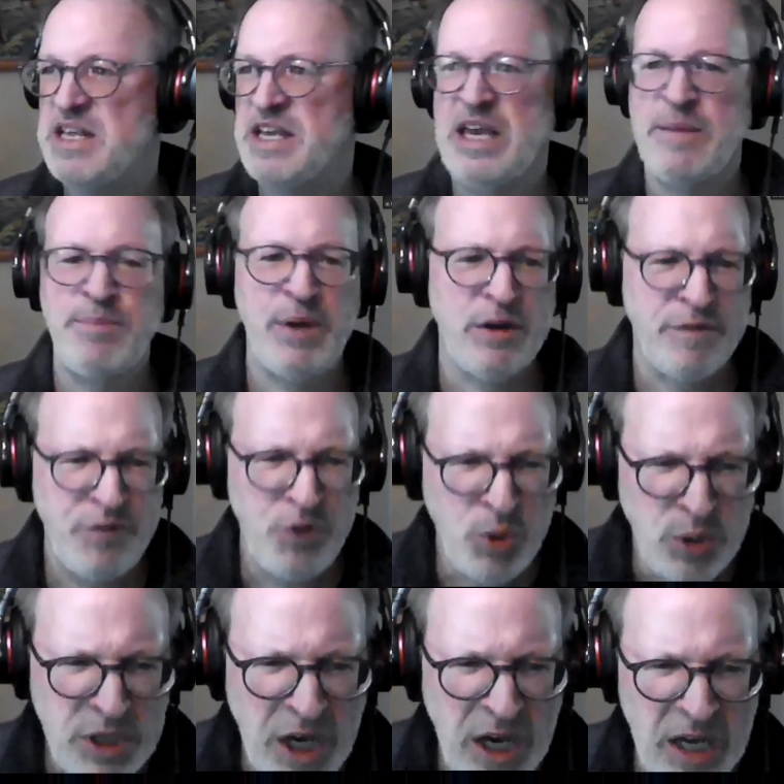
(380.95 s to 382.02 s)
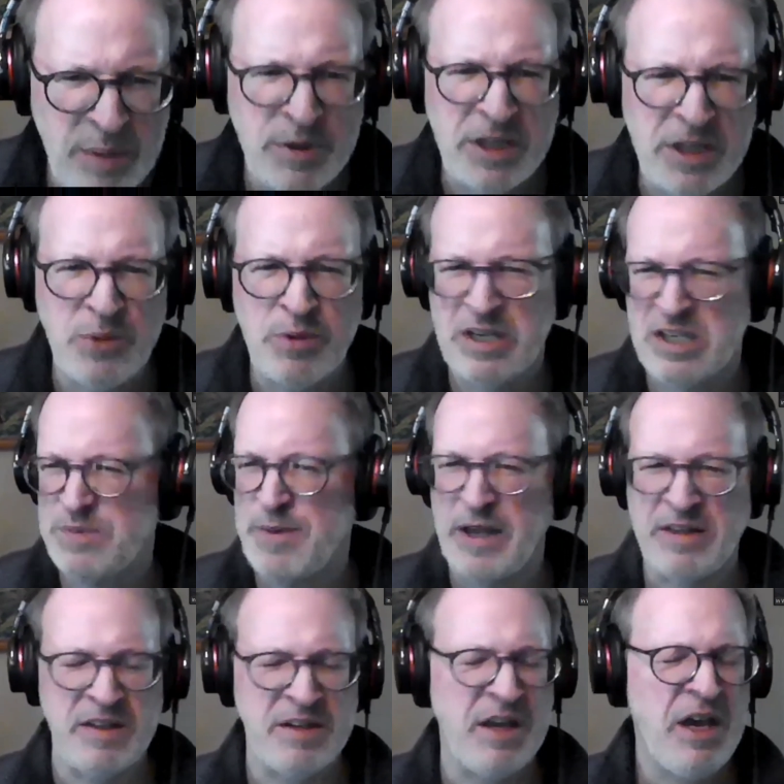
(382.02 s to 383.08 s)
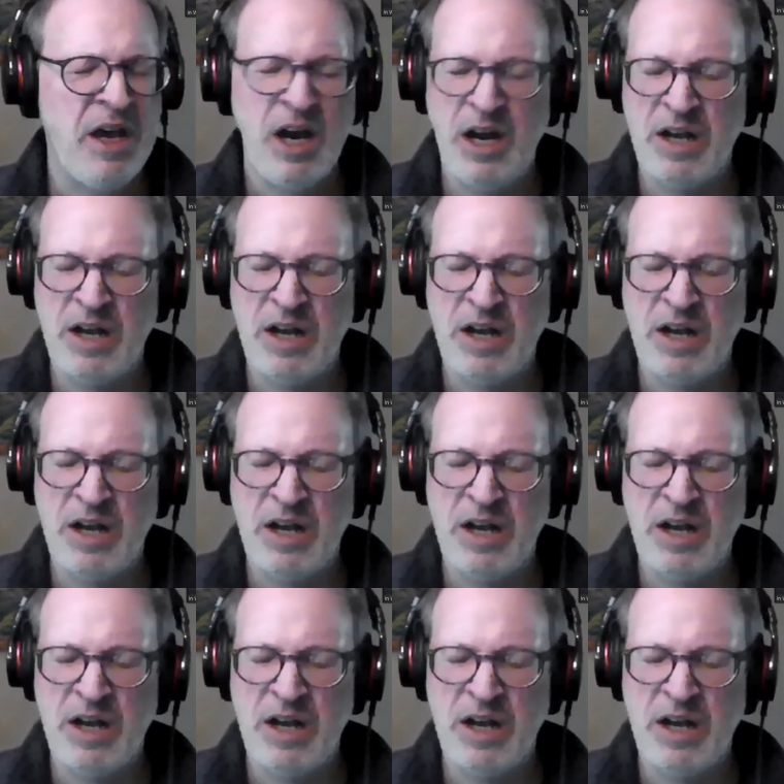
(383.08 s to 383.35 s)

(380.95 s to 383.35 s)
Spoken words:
They get better fuel economy than we expected.